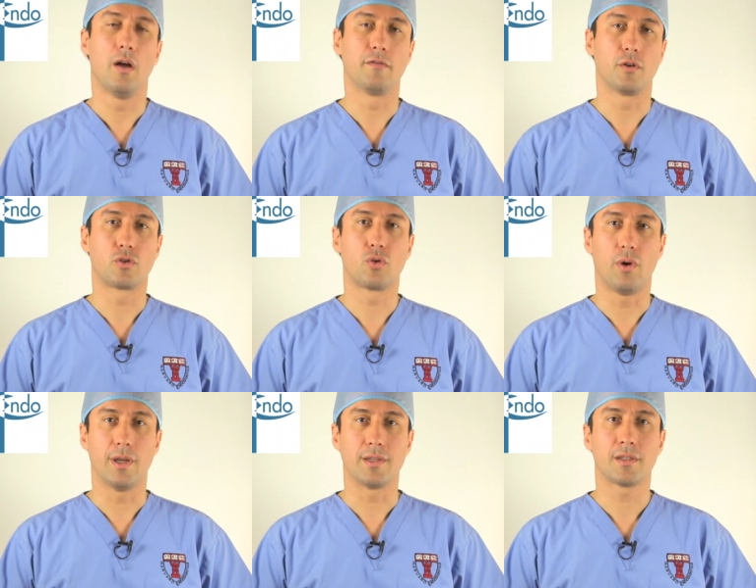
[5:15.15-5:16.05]
of your
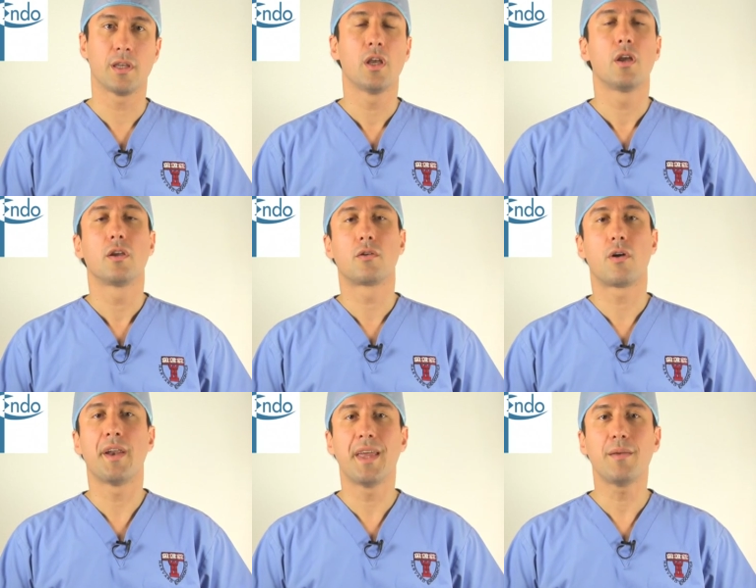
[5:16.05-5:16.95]
choice, you're
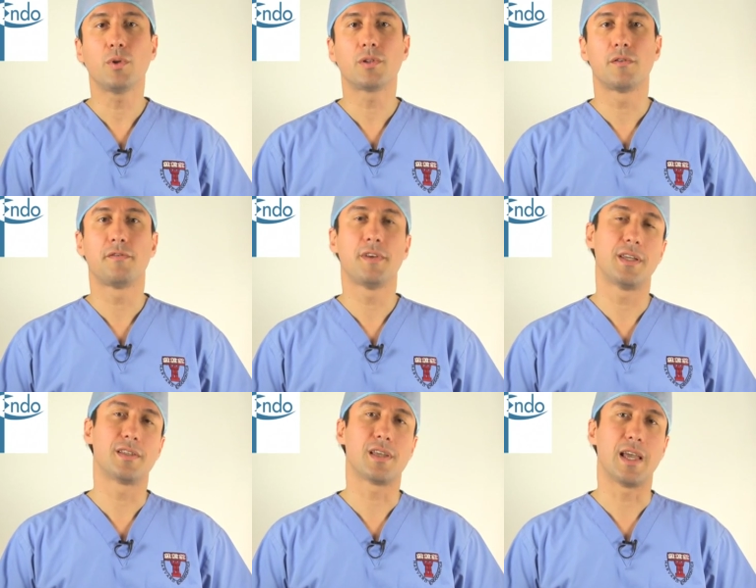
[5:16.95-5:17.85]
unable to fit
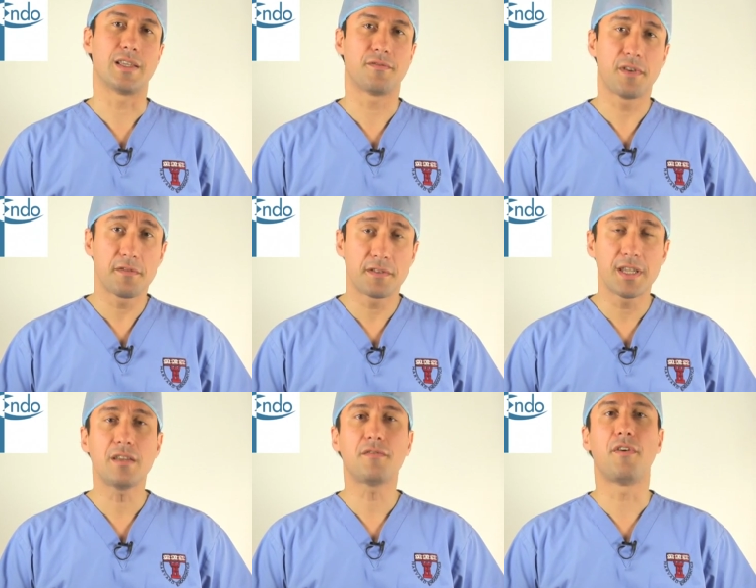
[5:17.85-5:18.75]
a size
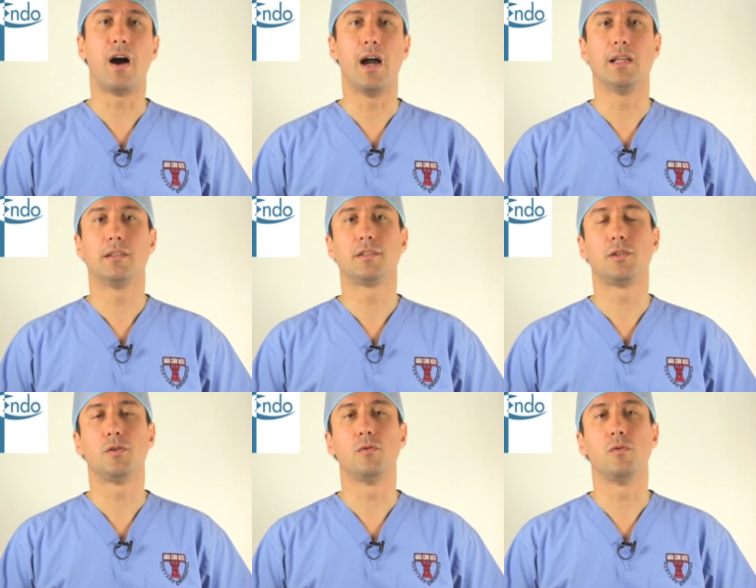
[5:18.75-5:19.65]
15 file
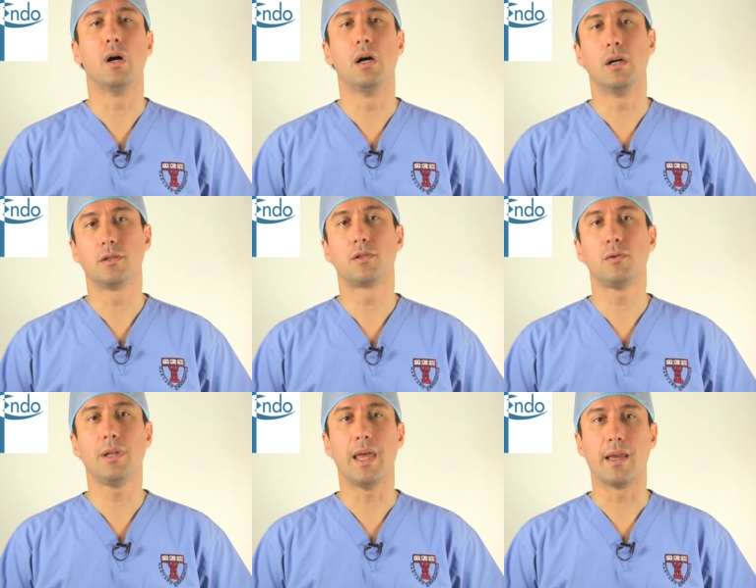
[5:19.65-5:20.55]
to
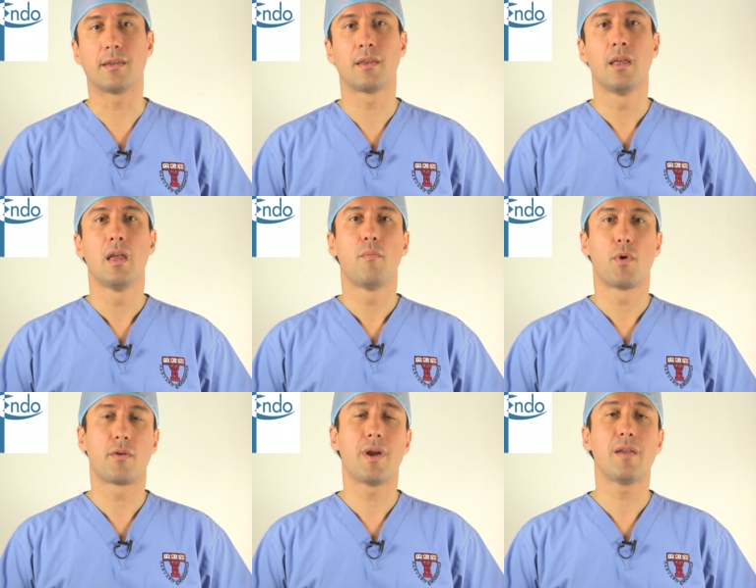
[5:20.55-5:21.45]
length,
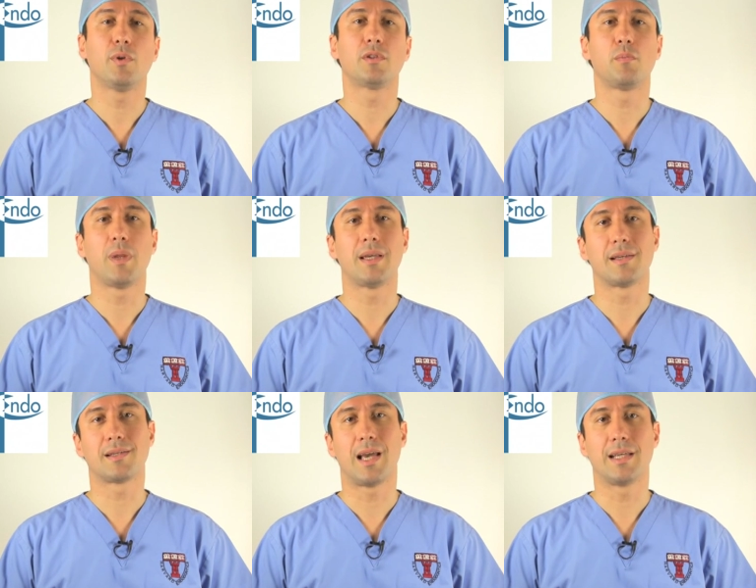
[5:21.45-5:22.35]
but are able to place
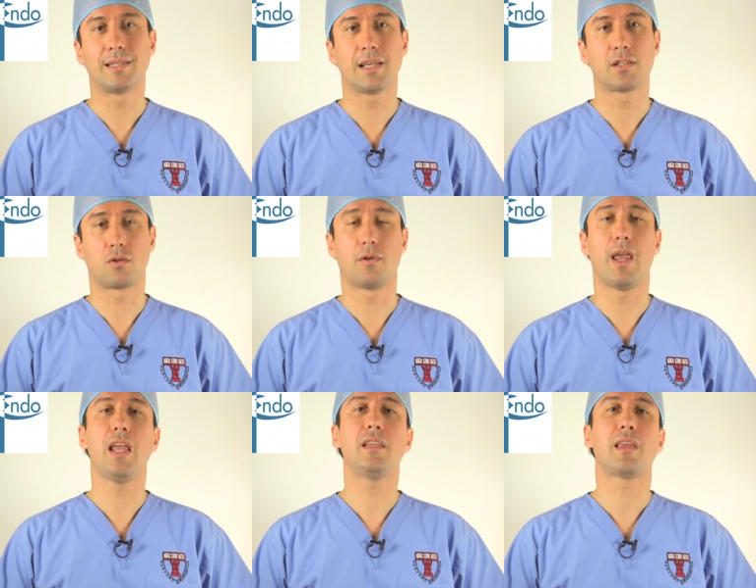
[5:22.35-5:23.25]
a size 6 or
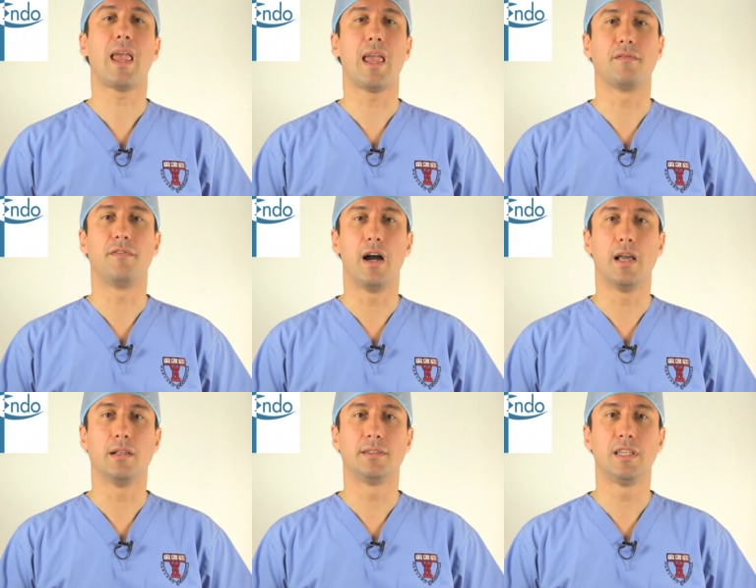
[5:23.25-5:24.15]
8 hand
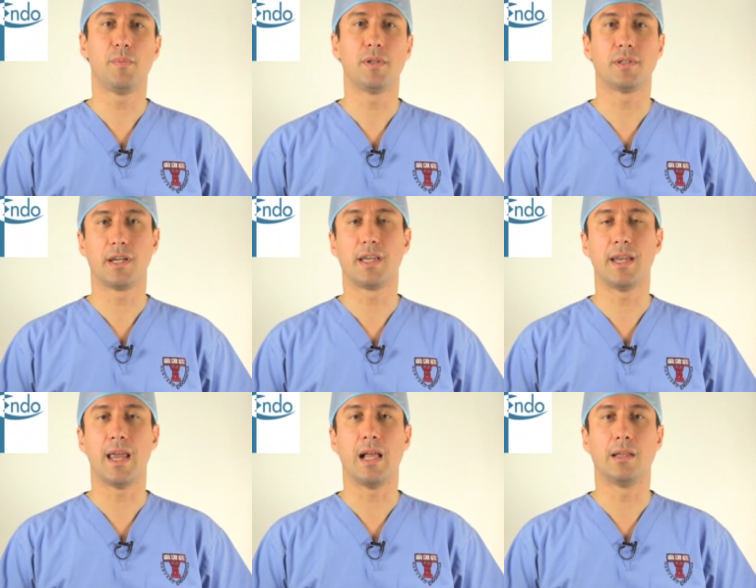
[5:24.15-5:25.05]
file deep into the
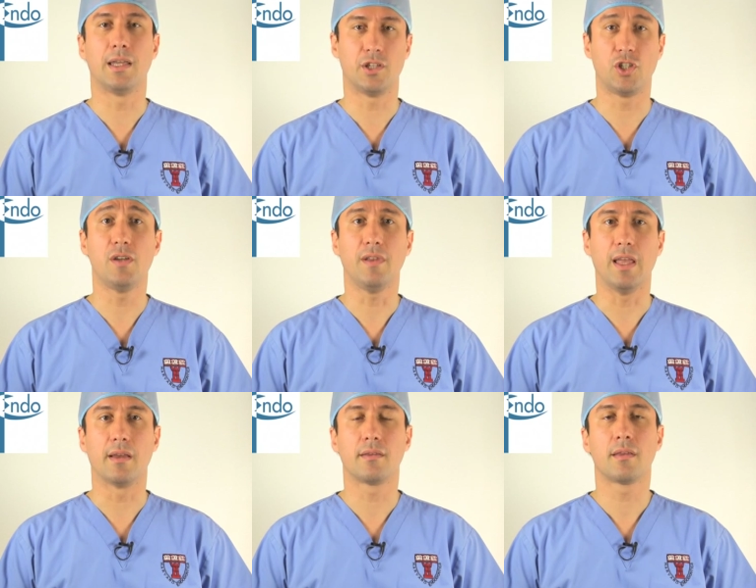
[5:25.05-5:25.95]
canal and achieve
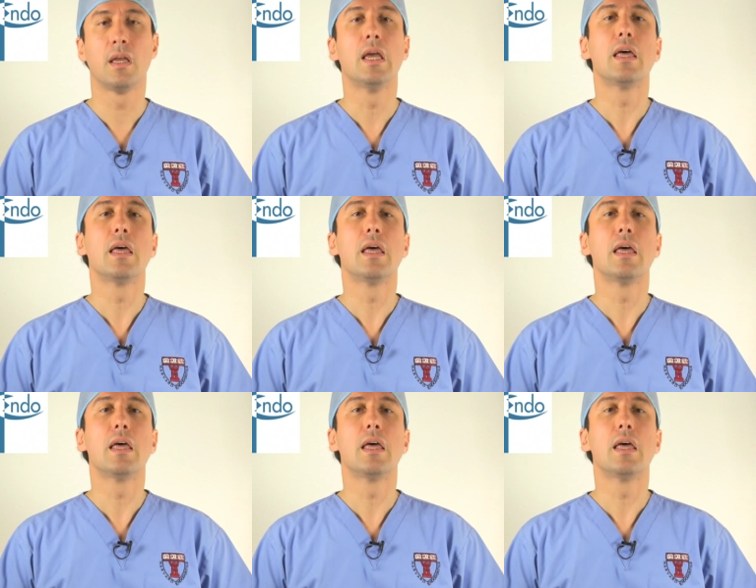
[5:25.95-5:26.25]
length,